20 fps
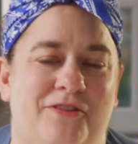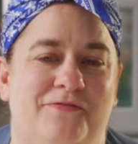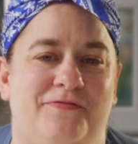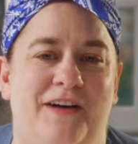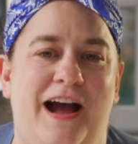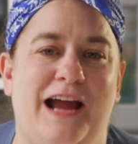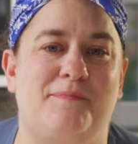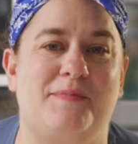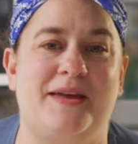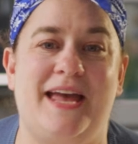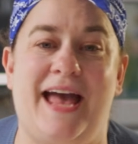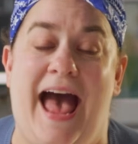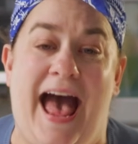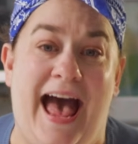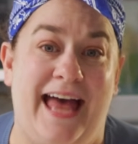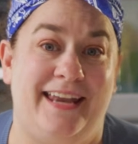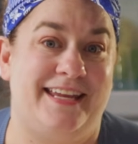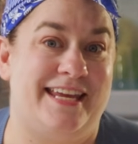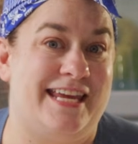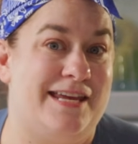can find me
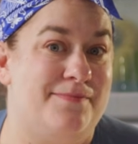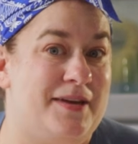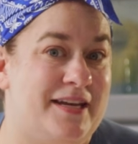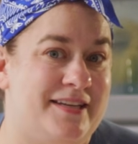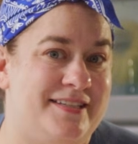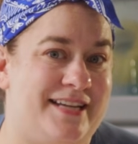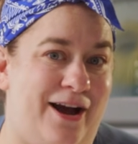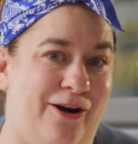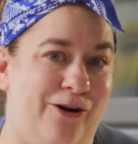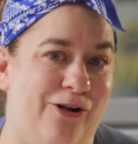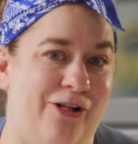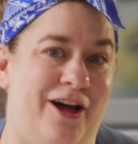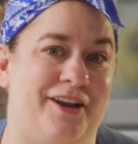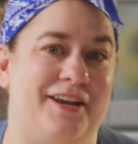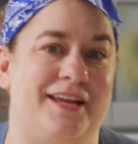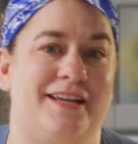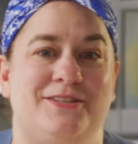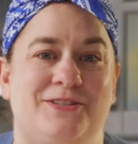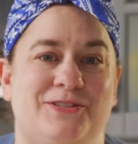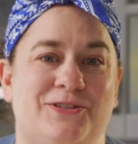at eMcDowell on
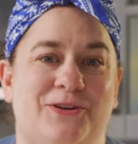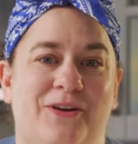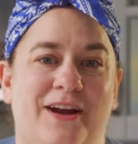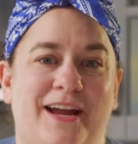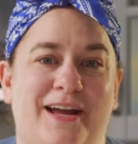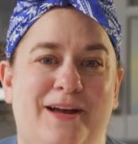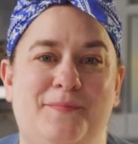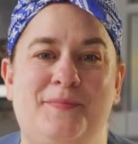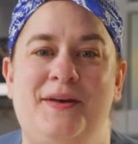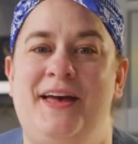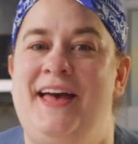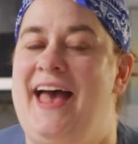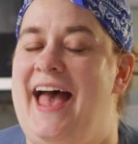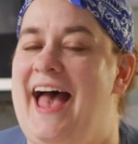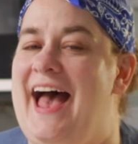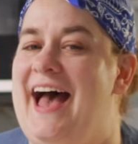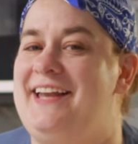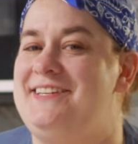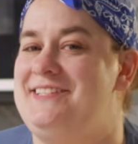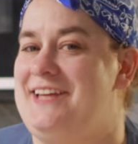Instagram,
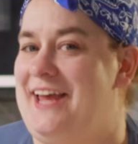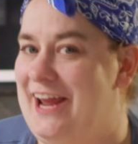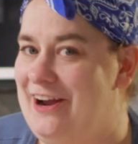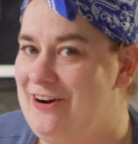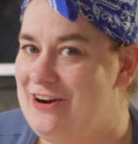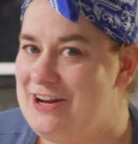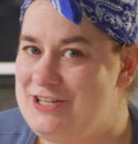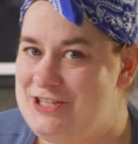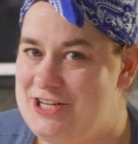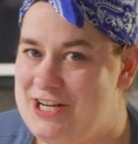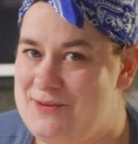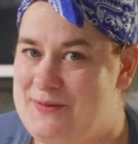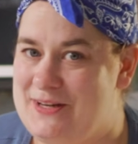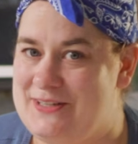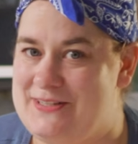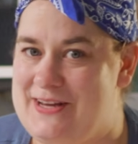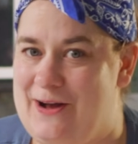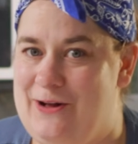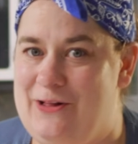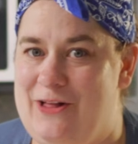at Erin Jeanne
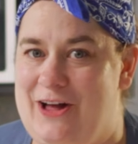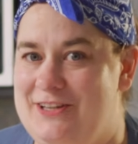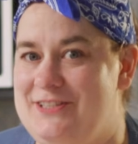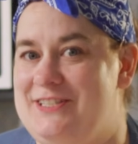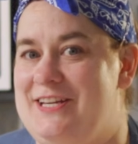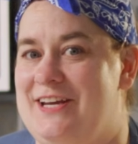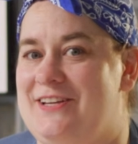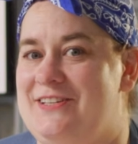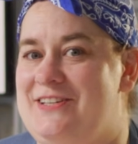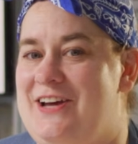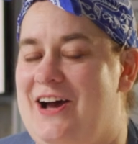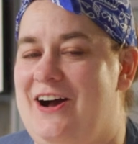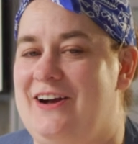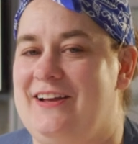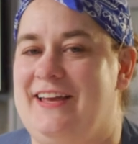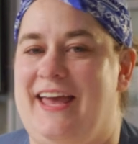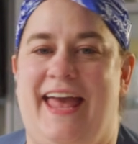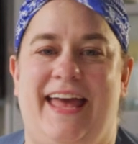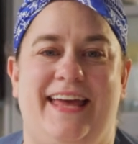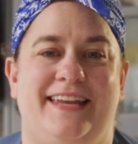McDowell on
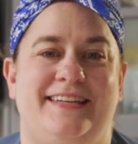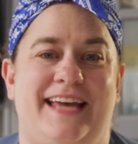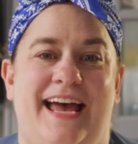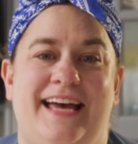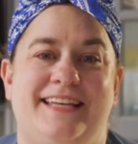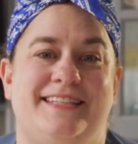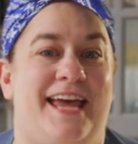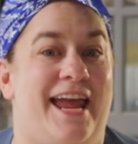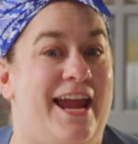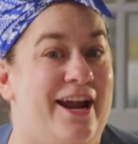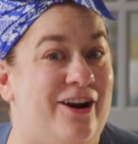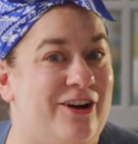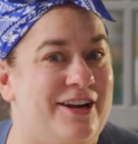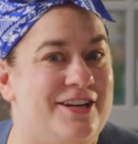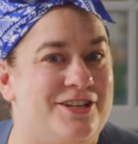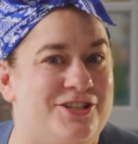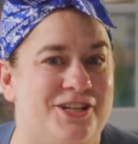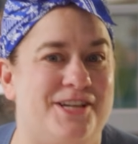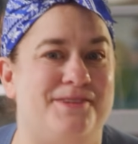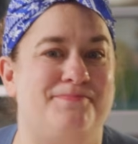TikTok, and as
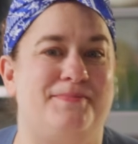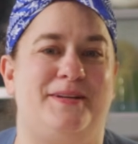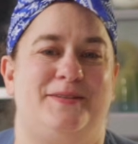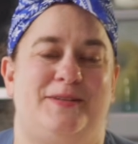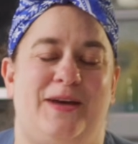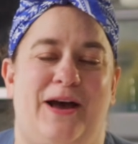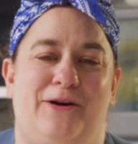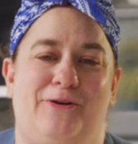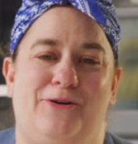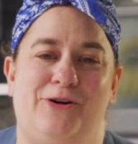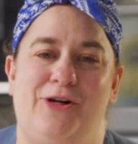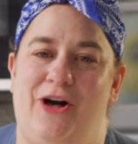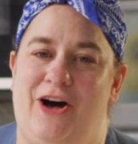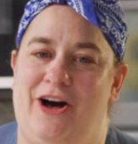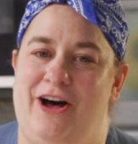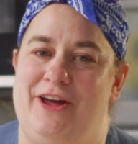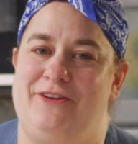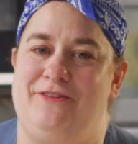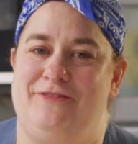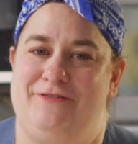Erin Jeanne McDowell
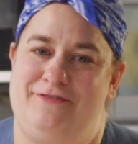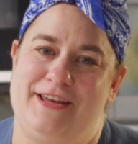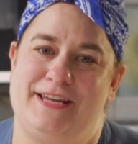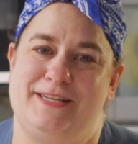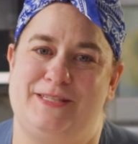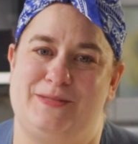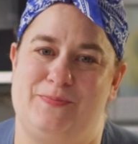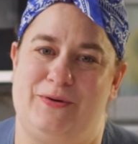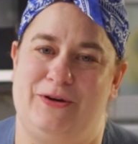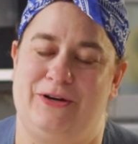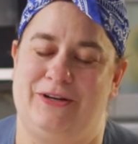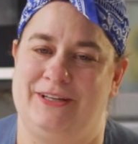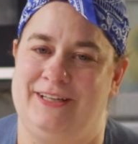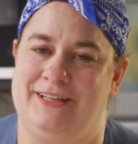on Facebook.